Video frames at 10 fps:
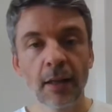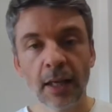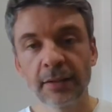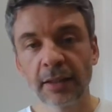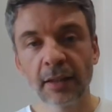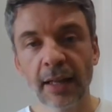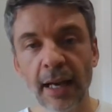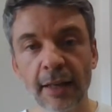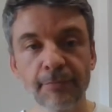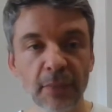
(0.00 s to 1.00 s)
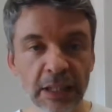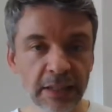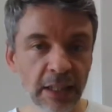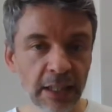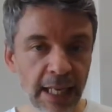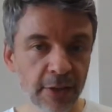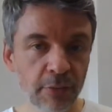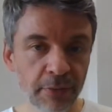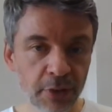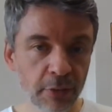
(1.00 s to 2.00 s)
Until then, until the next
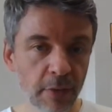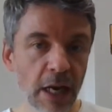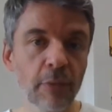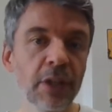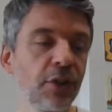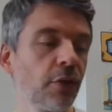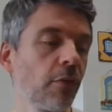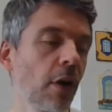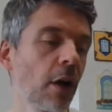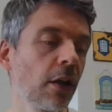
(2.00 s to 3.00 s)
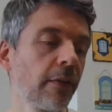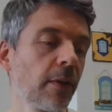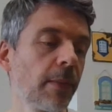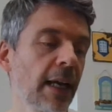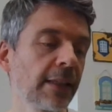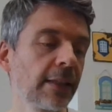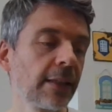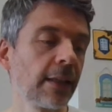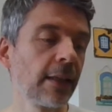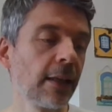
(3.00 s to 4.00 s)
review, I wish you all of the
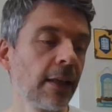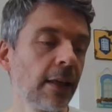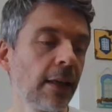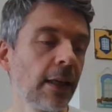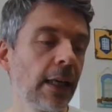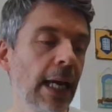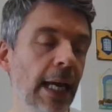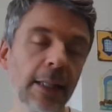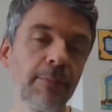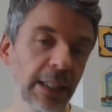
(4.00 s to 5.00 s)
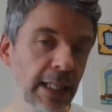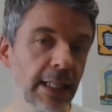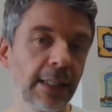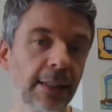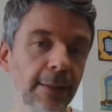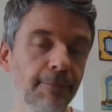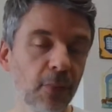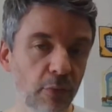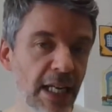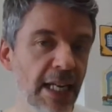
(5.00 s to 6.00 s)
best. And please,
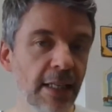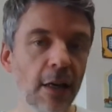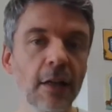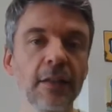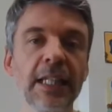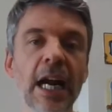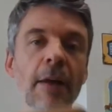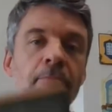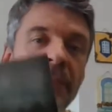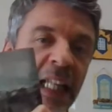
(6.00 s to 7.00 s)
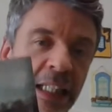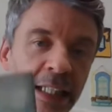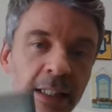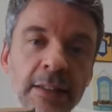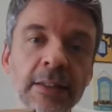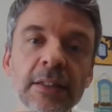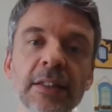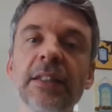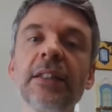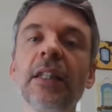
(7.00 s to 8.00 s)
read on. There are
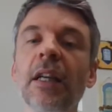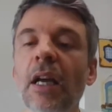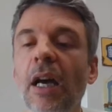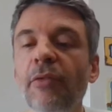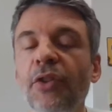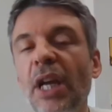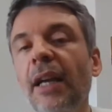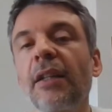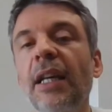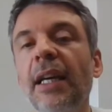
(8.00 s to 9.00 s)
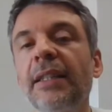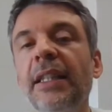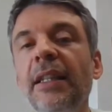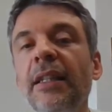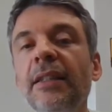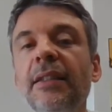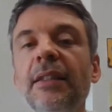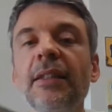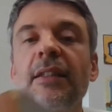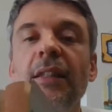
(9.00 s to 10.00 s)
millions of shackled
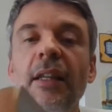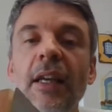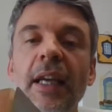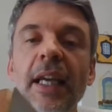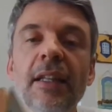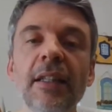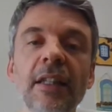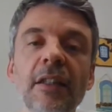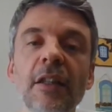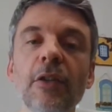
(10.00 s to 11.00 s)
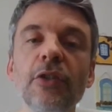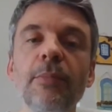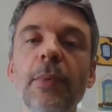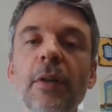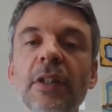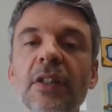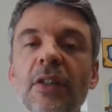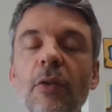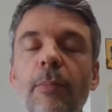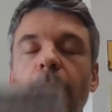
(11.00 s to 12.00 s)
ideas hidden in closed books. So